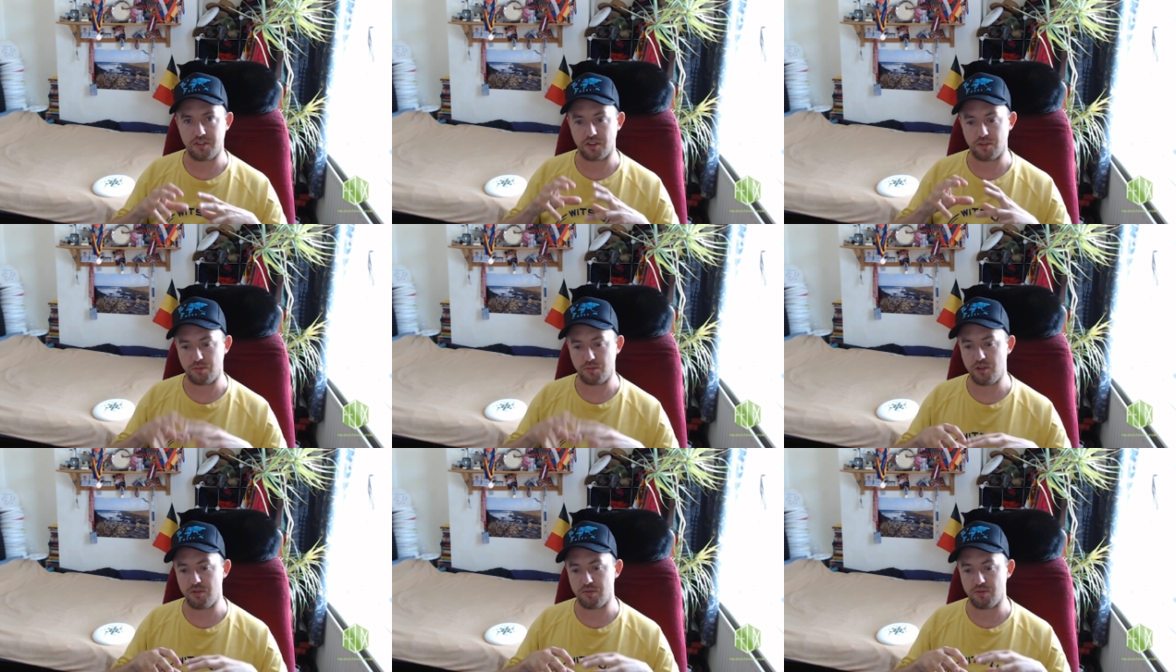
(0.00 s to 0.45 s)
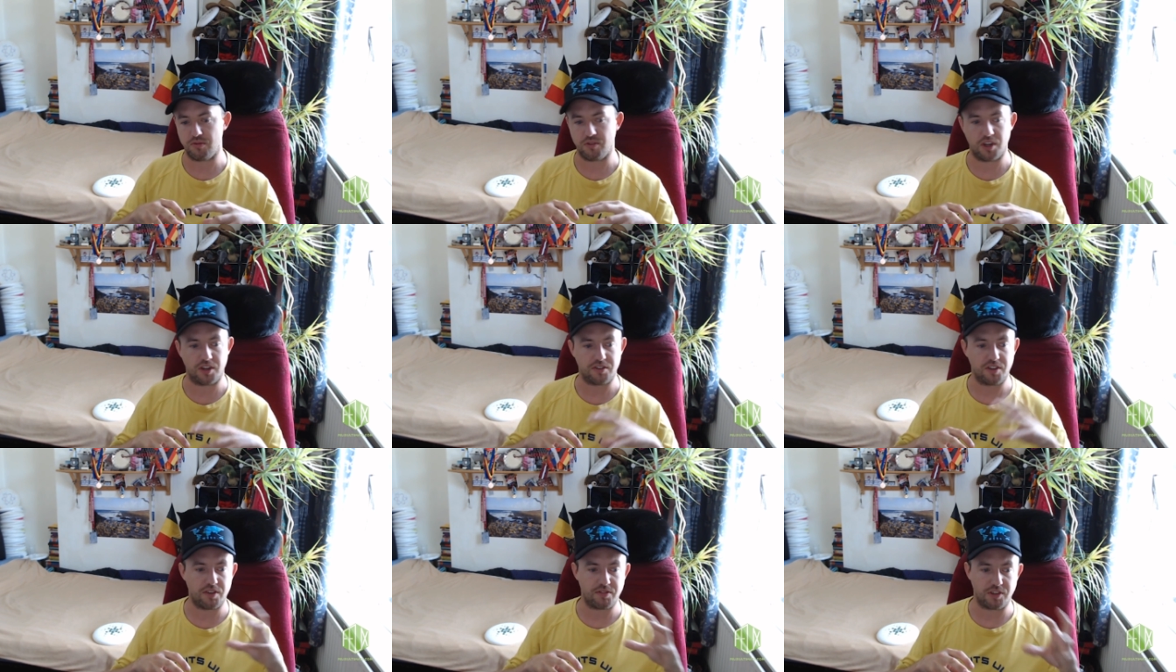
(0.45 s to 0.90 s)
So the movement
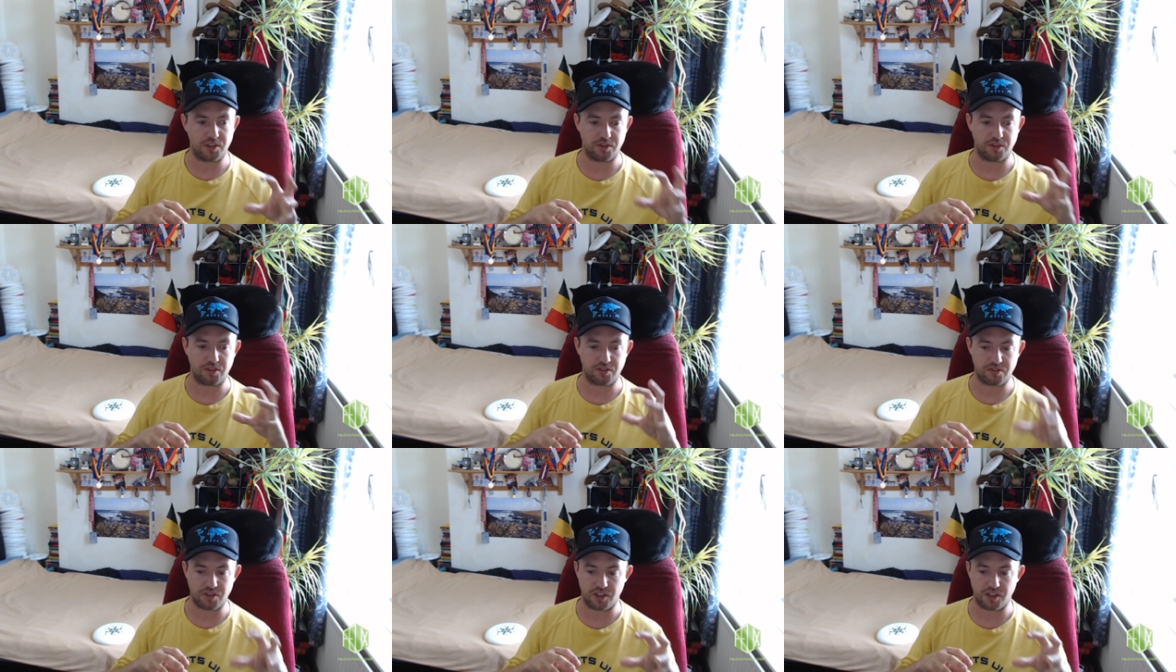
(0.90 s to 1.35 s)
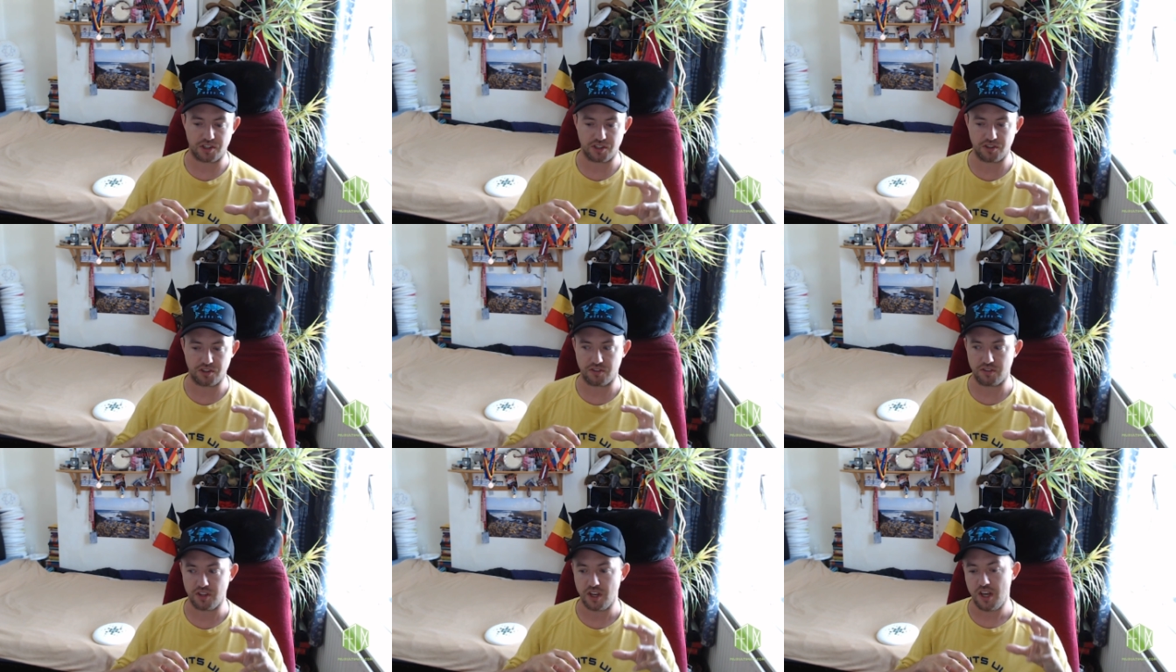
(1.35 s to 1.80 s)
relies heavily on the
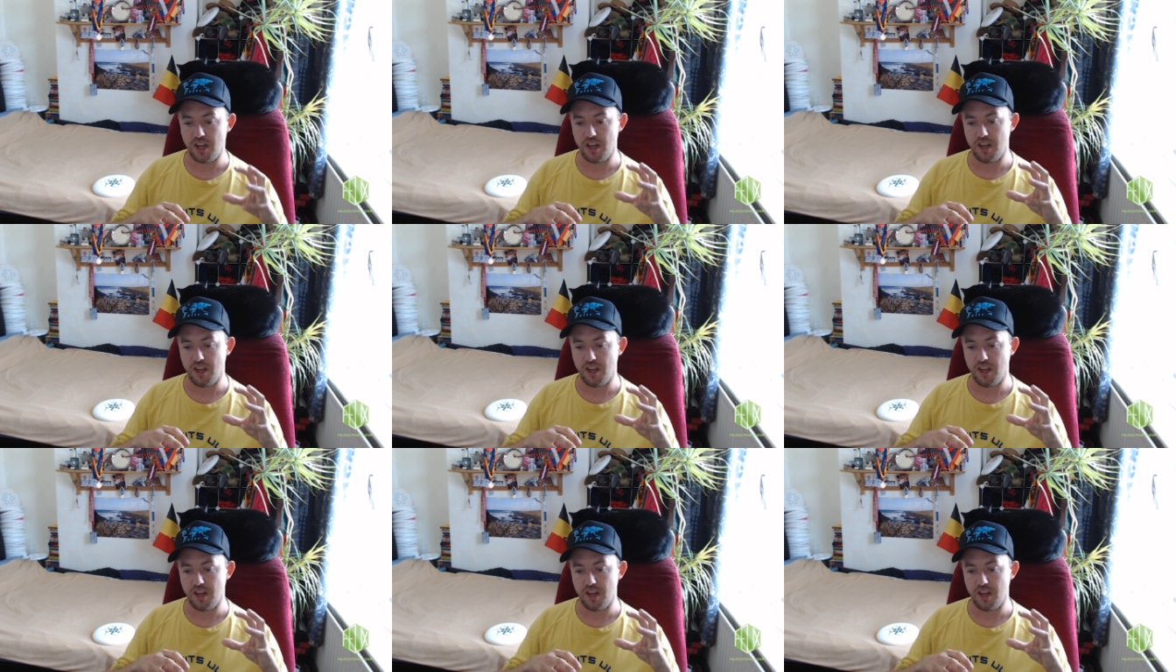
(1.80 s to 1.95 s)
structures,